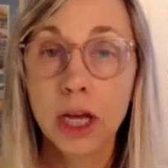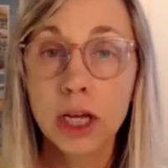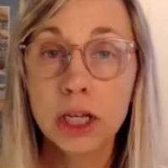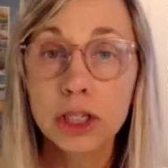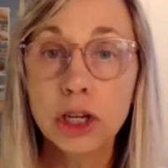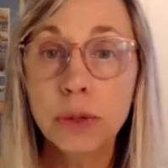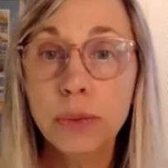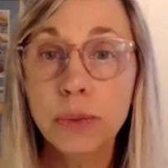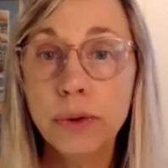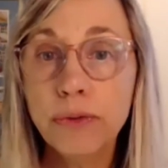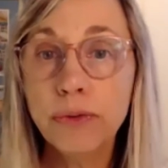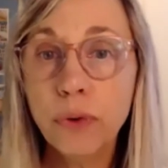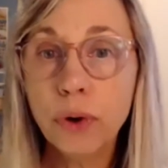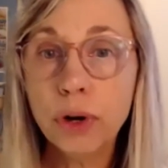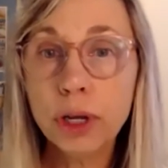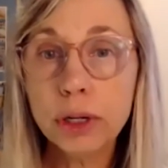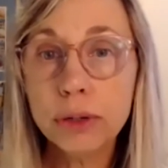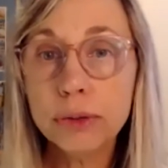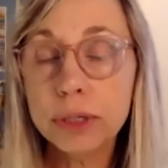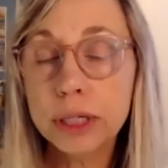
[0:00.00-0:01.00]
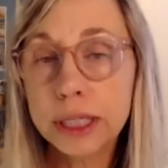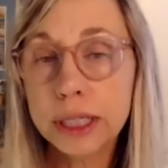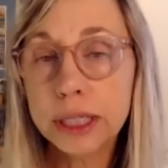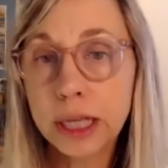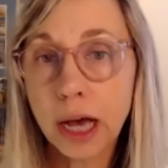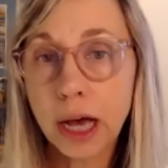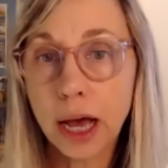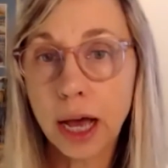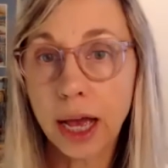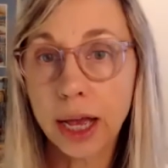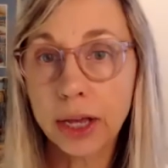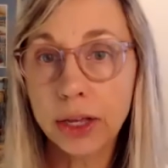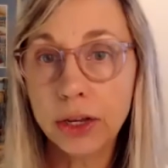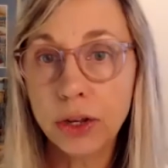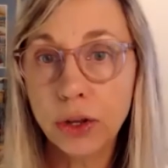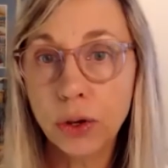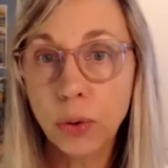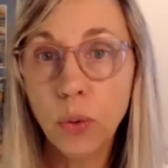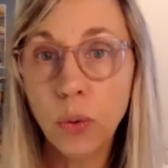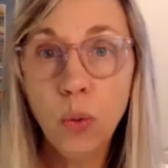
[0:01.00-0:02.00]
So before you
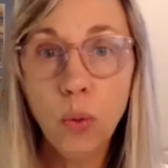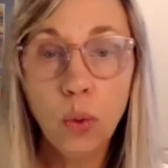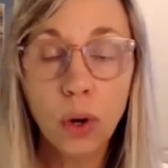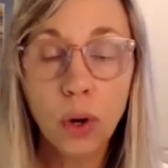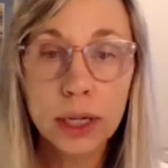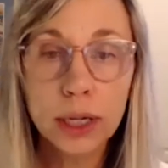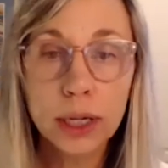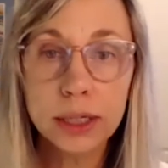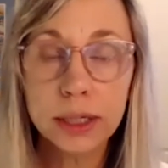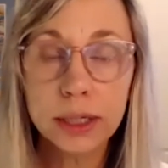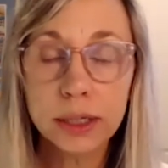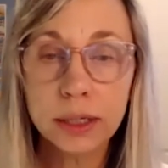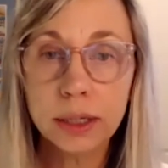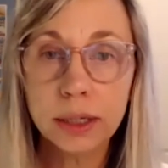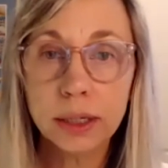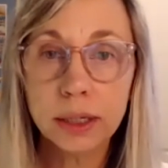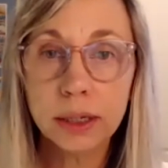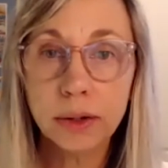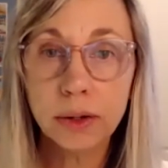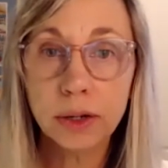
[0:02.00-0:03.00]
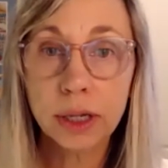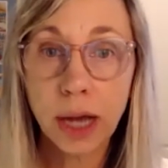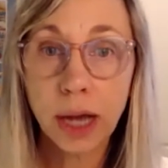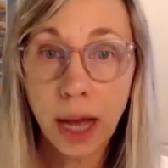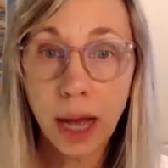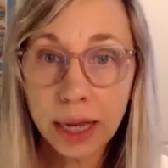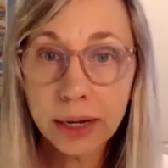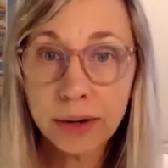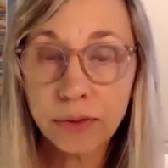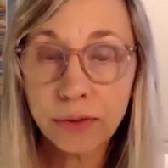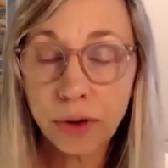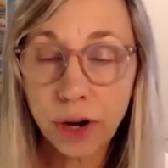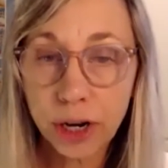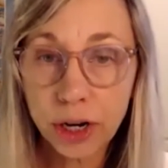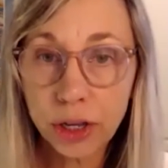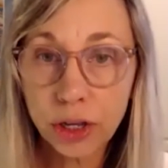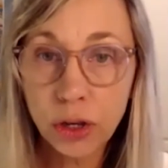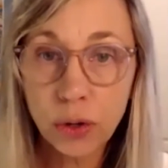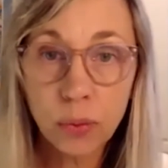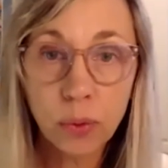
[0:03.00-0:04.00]
decide what kind of
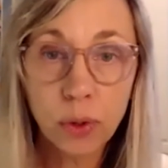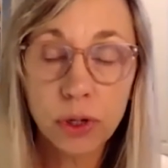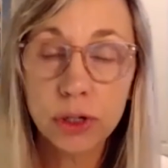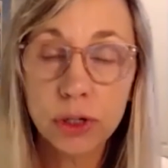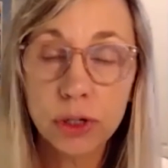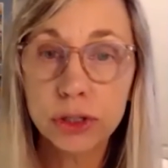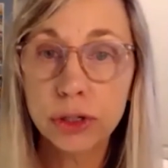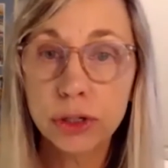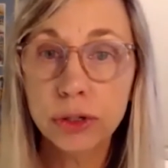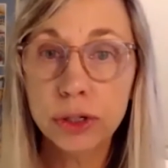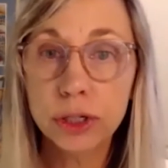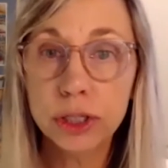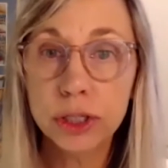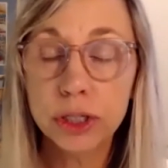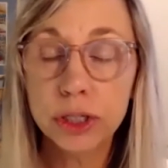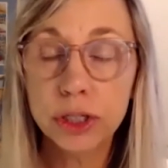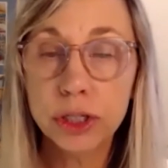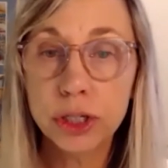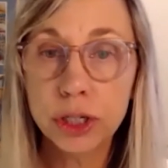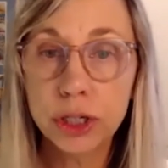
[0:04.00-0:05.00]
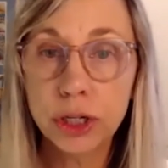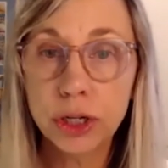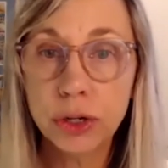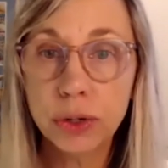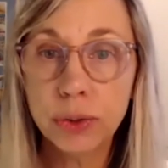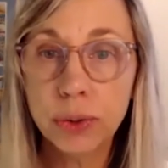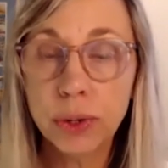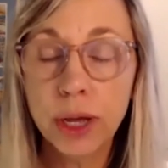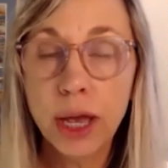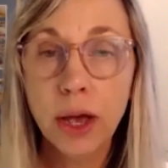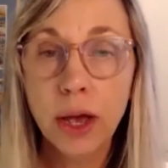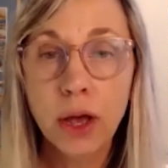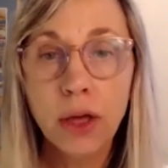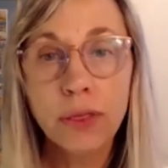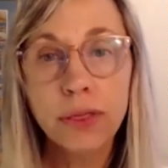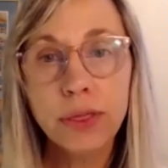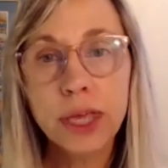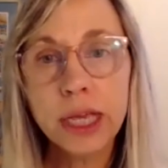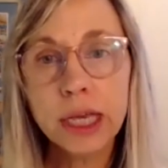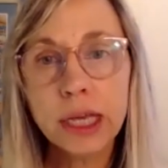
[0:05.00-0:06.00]
writing you want your students to do,
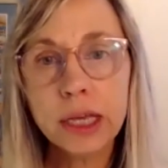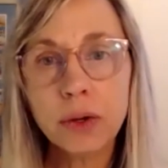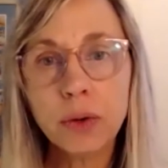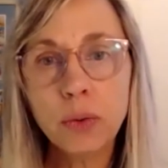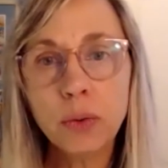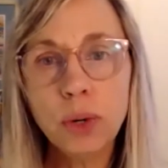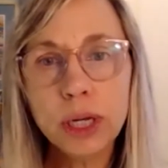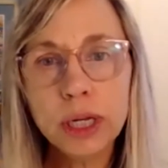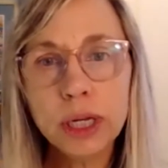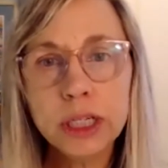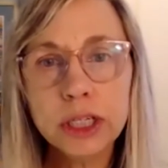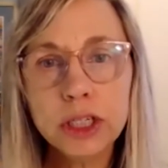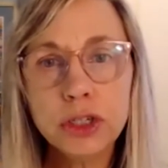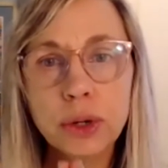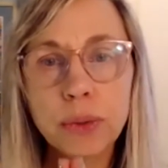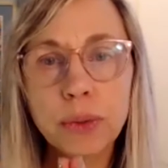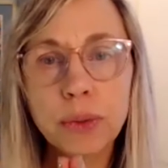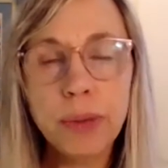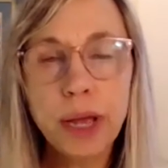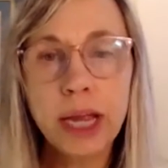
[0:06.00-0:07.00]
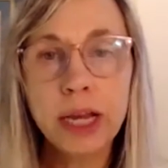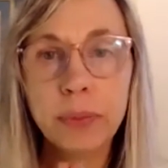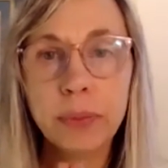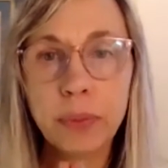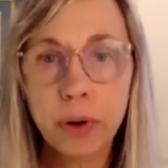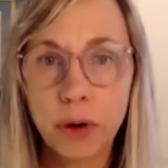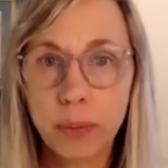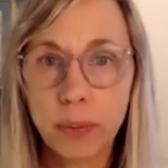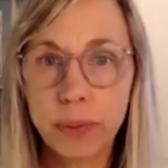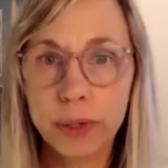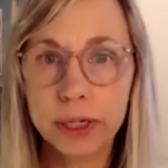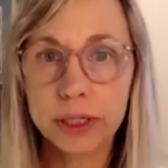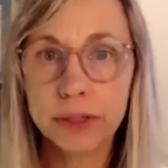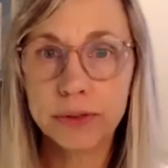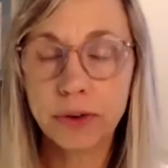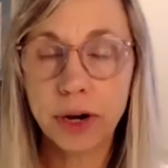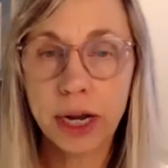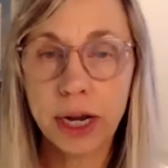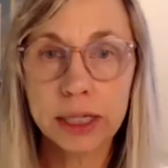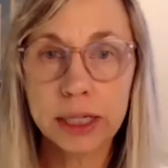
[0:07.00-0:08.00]
think, what is your main purpose
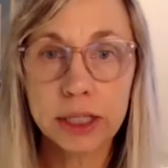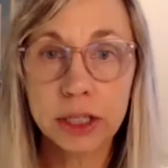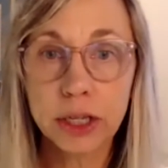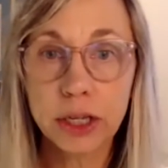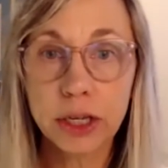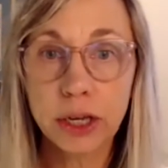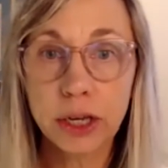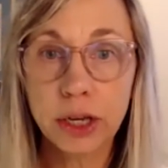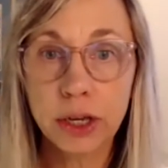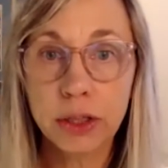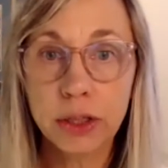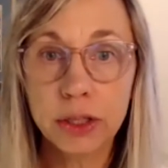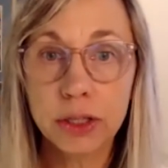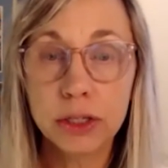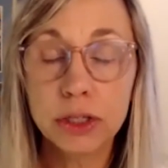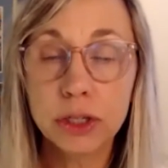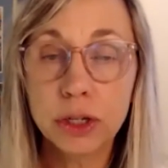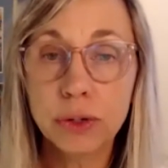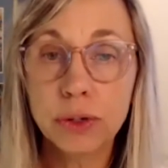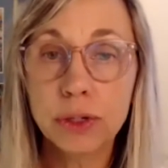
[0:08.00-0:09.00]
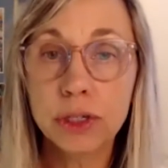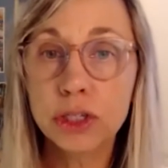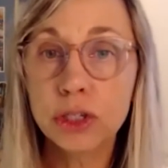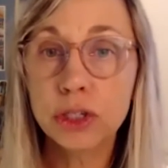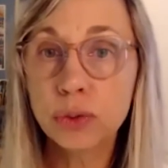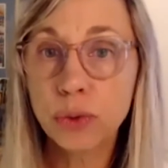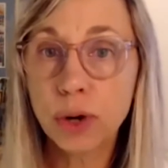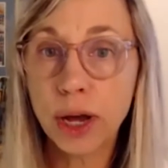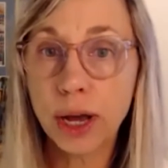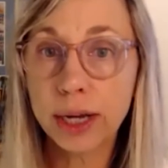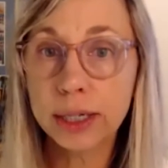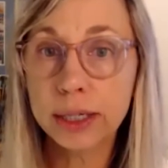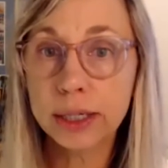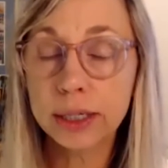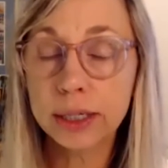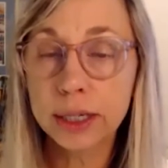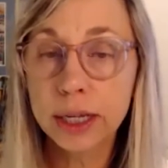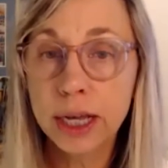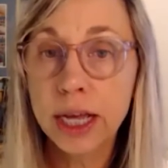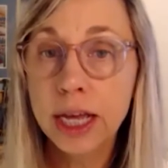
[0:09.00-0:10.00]
for asking the students to write?
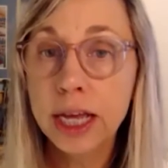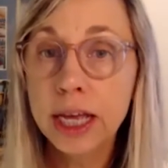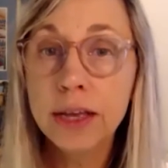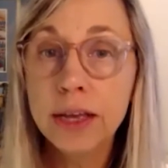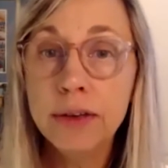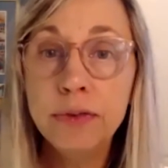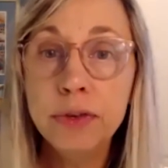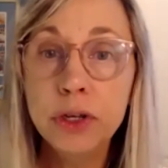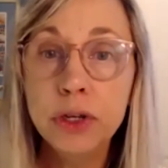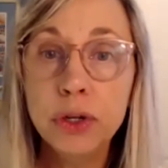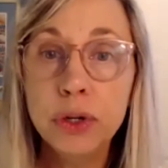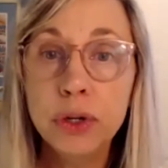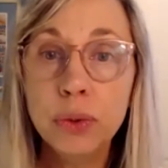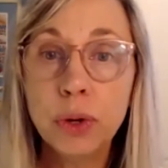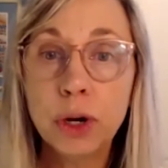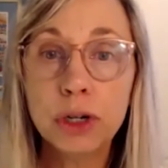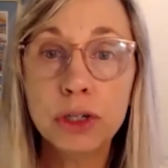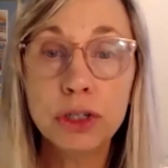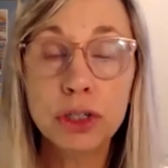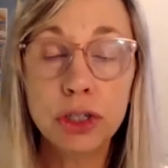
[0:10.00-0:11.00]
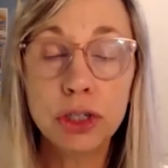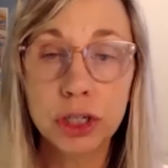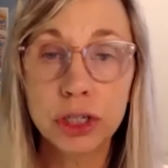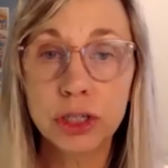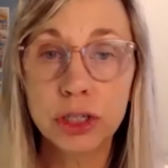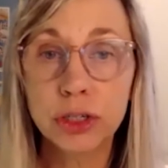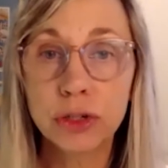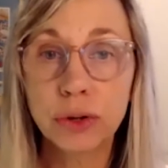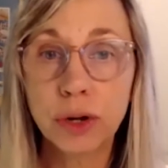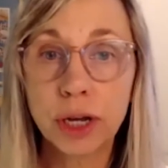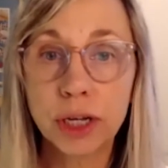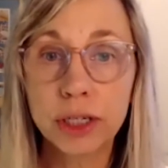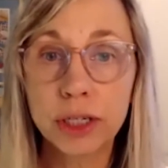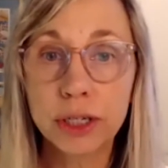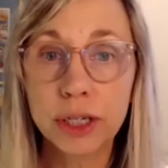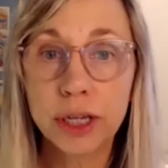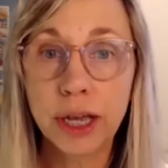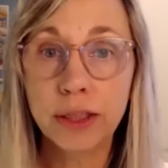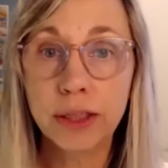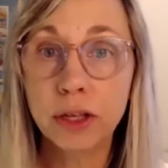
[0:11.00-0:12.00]
If you are just trying to
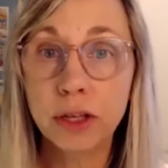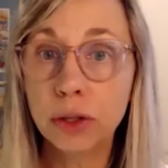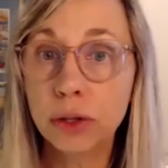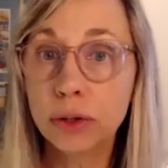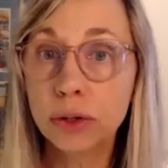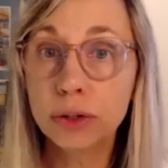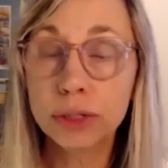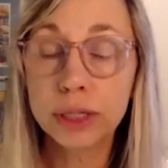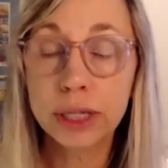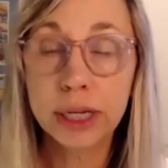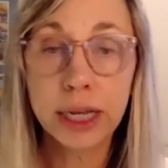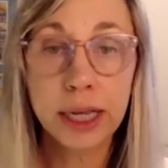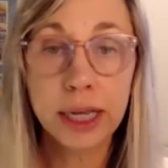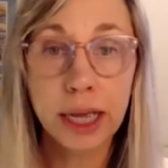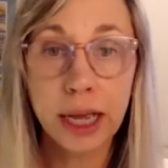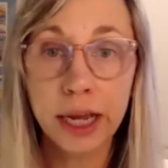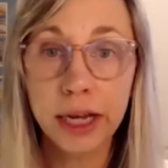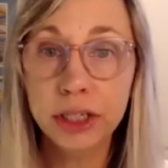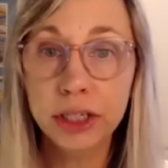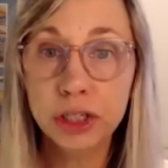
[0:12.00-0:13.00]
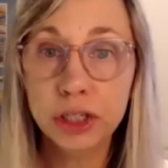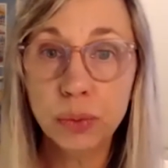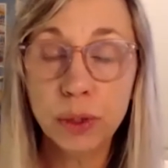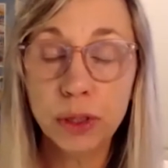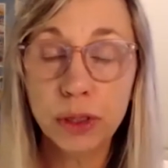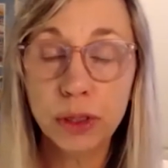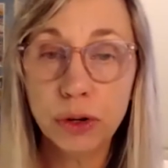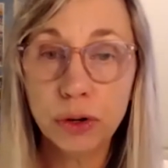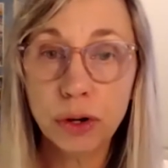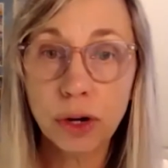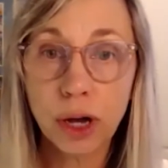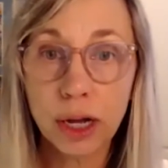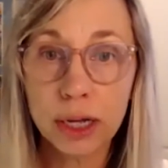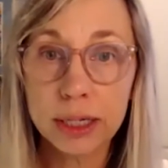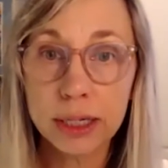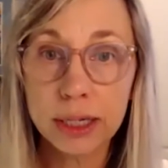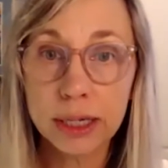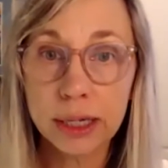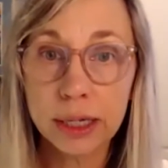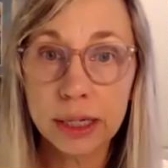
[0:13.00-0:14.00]
get the learners engaged with your
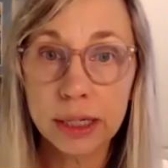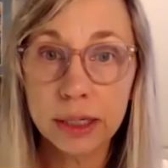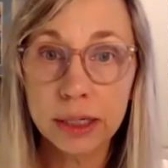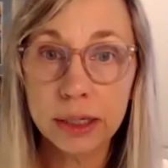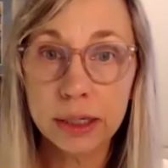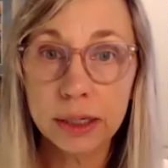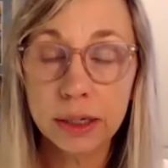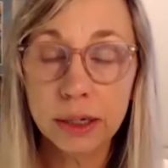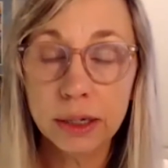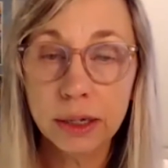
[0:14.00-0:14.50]
content